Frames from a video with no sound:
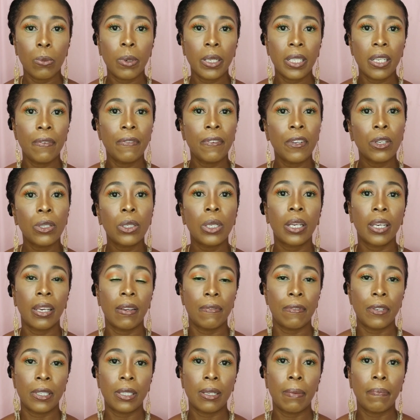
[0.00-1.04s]
but if you're
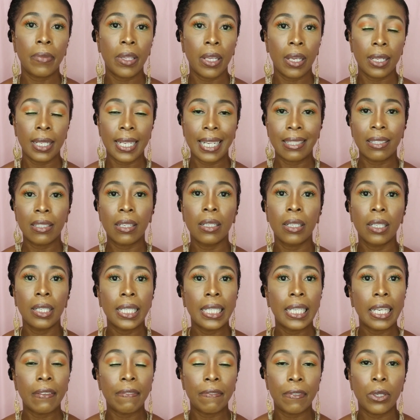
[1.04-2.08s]
looking for something that's gonna
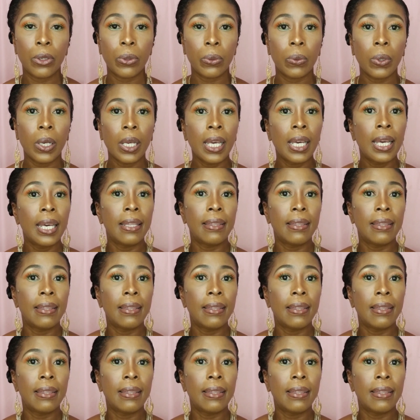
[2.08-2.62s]
give you